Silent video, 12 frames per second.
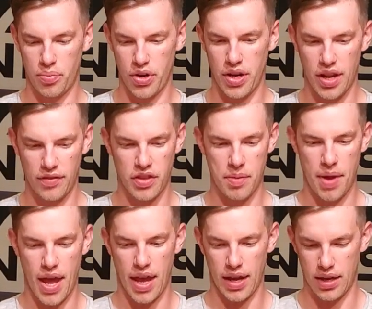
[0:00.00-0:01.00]
pretty nifty
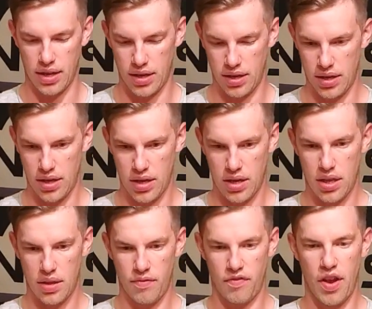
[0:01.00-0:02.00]
bag,
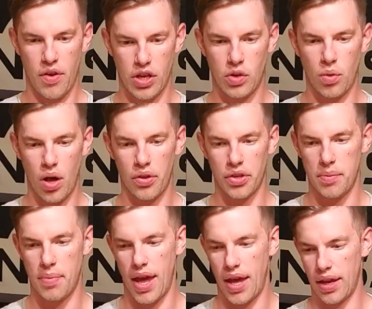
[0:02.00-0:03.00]
very quality
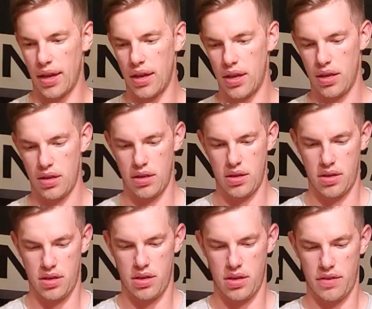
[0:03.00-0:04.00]
bag,
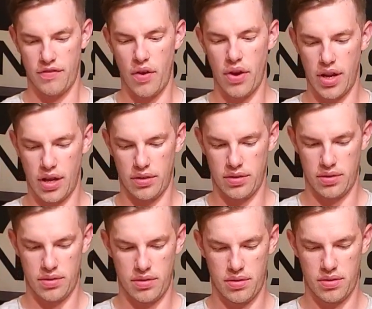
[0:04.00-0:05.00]
very
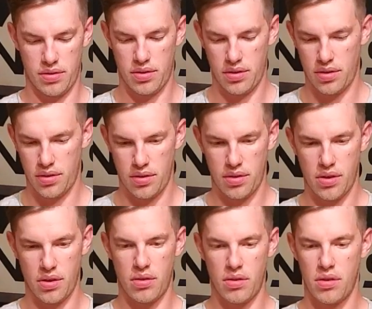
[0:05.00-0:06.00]
nice.
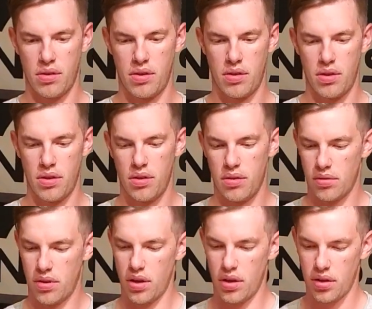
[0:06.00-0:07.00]
Huh,
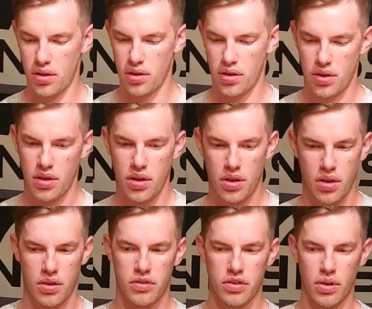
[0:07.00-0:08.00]
okay.
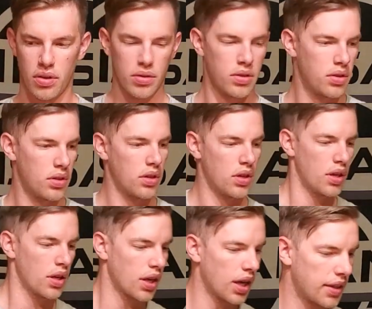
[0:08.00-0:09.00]
So
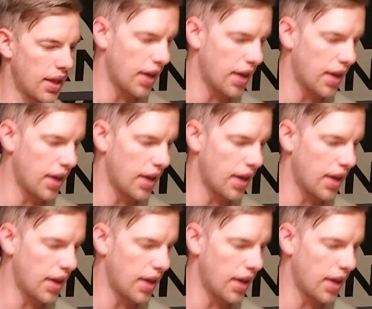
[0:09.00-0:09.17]
got that